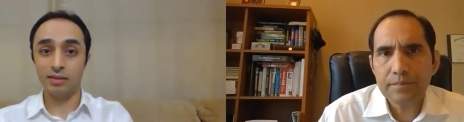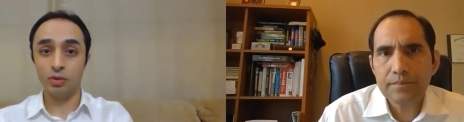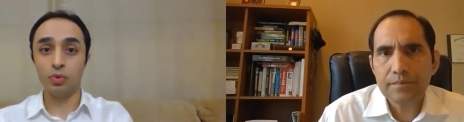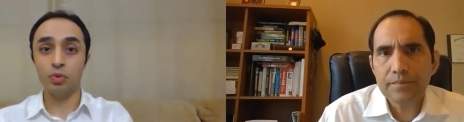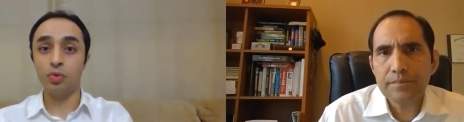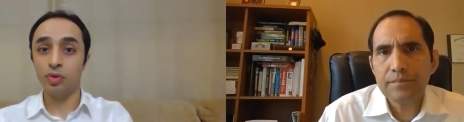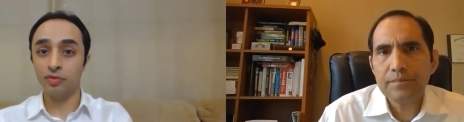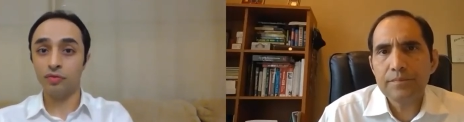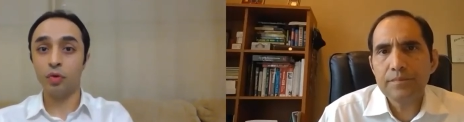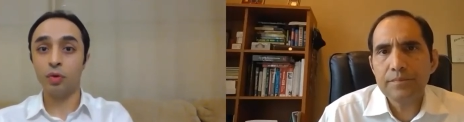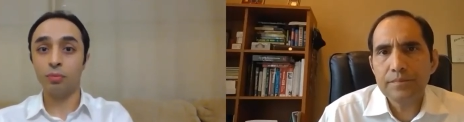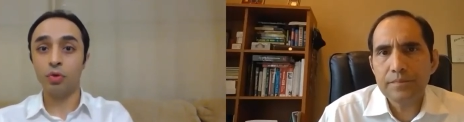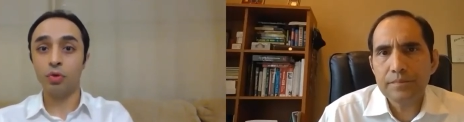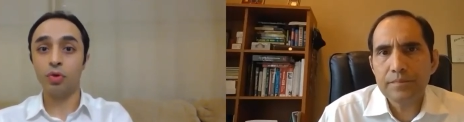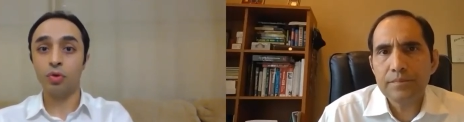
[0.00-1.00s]
Speaker 1: to
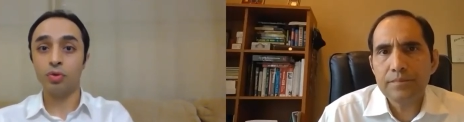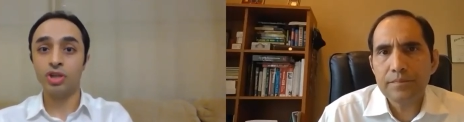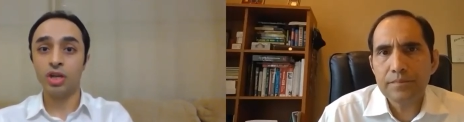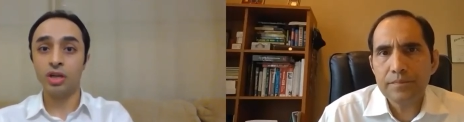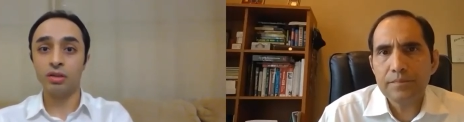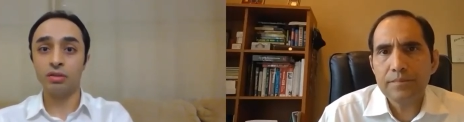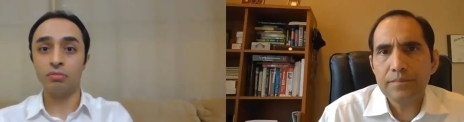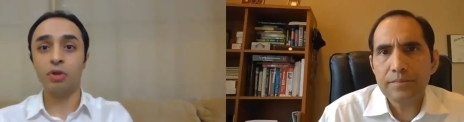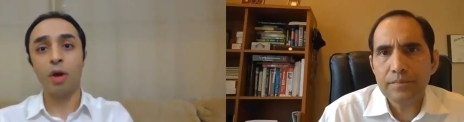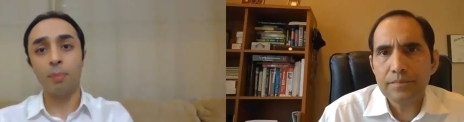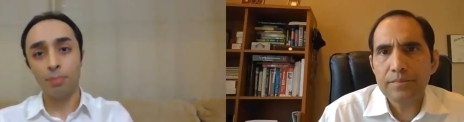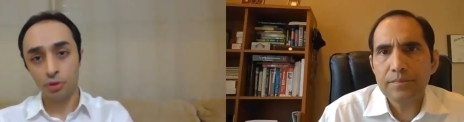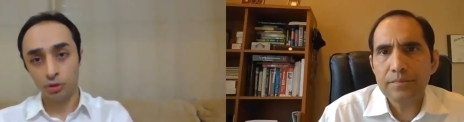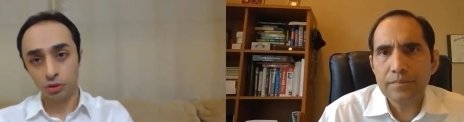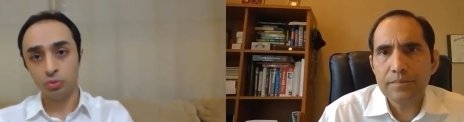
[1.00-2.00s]
uniform corrosion
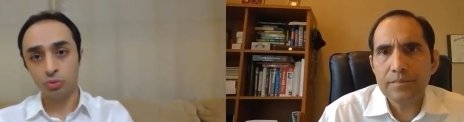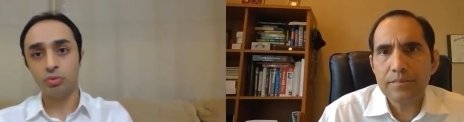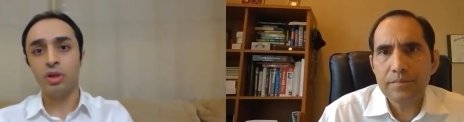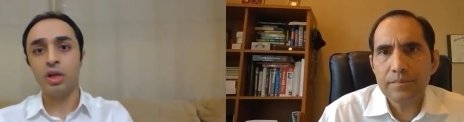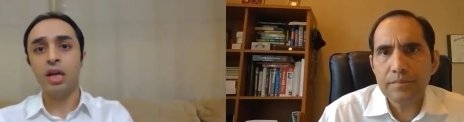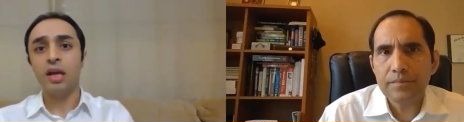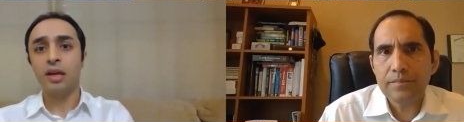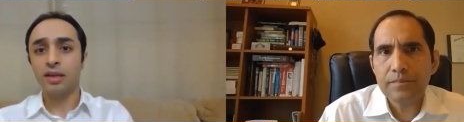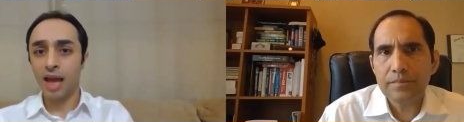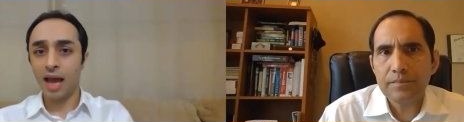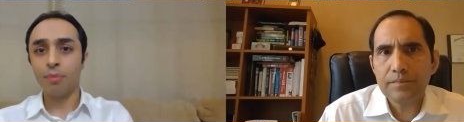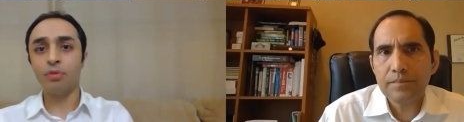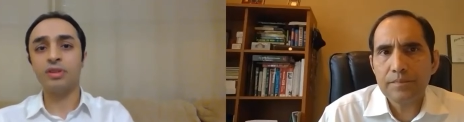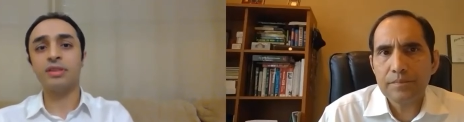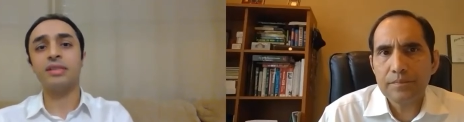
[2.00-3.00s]
compared to
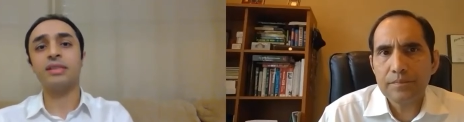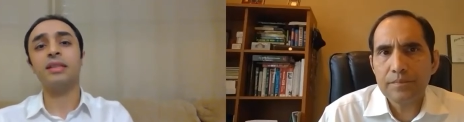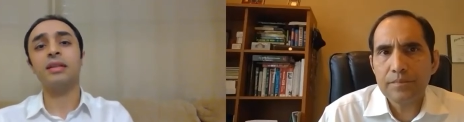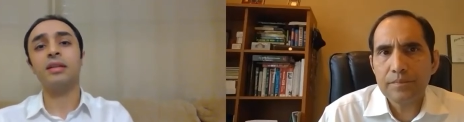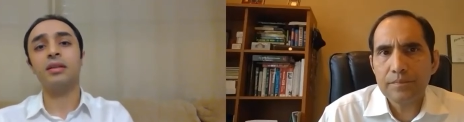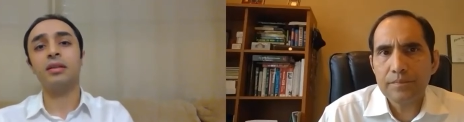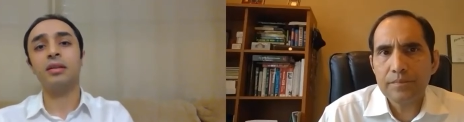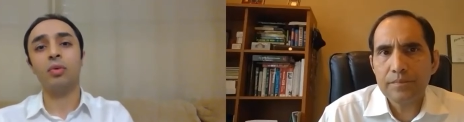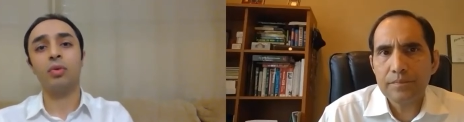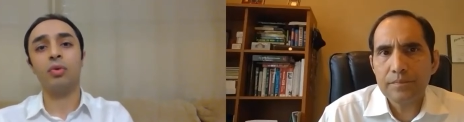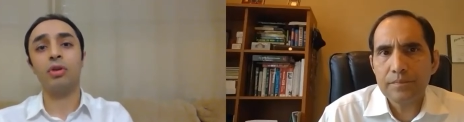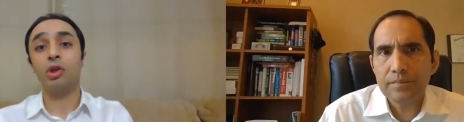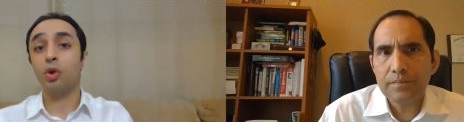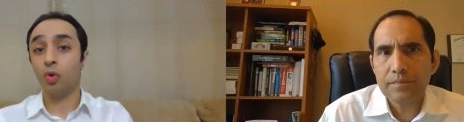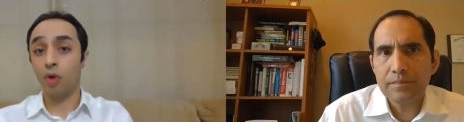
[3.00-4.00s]
carbon steel
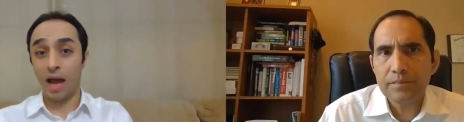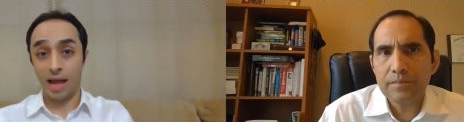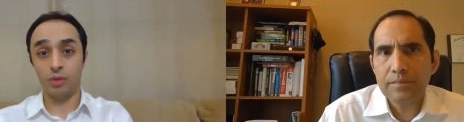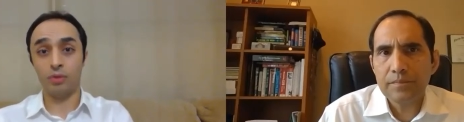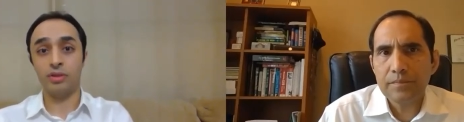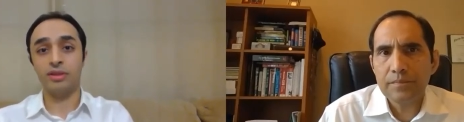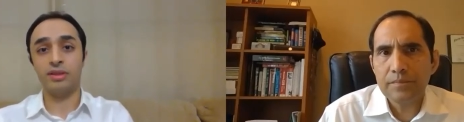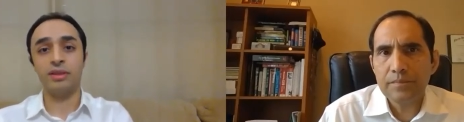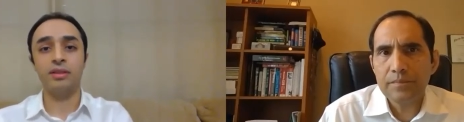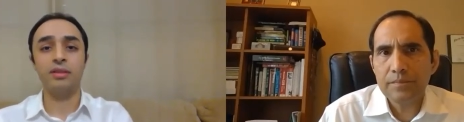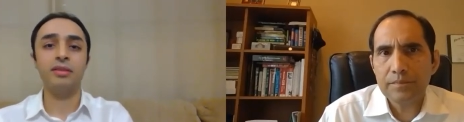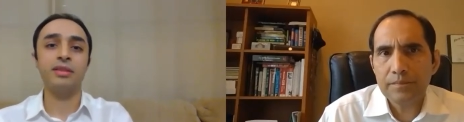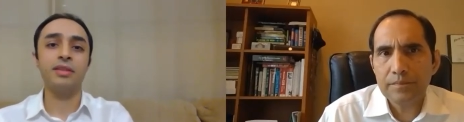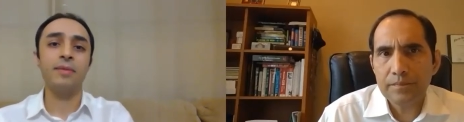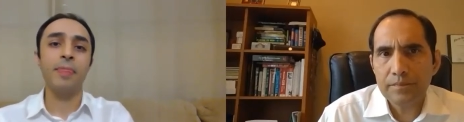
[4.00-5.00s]
or low alloy
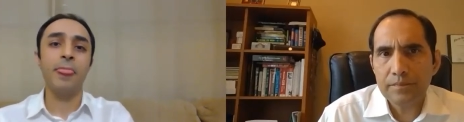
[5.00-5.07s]
steels,